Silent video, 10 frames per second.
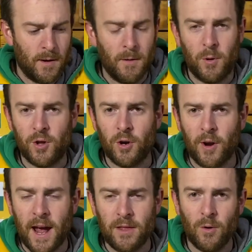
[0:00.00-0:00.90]
put the
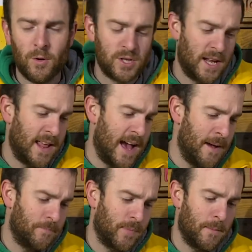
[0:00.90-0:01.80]
correct dose in
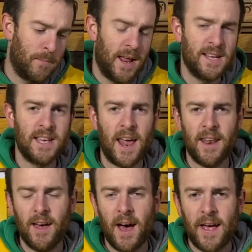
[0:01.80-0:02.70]
there, place that
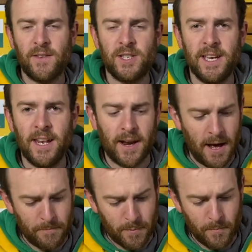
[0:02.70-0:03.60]
in the hive, seal it
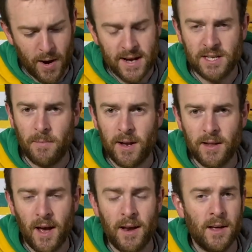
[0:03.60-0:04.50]
up, press the
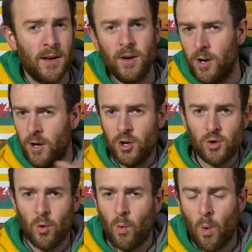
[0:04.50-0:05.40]
button and
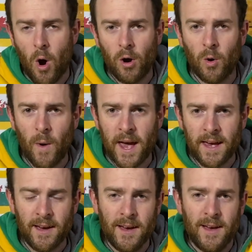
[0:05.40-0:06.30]
just walk
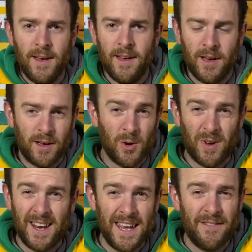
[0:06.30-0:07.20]
away. You
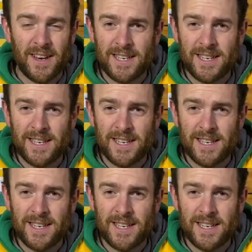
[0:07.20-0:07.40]
can leave it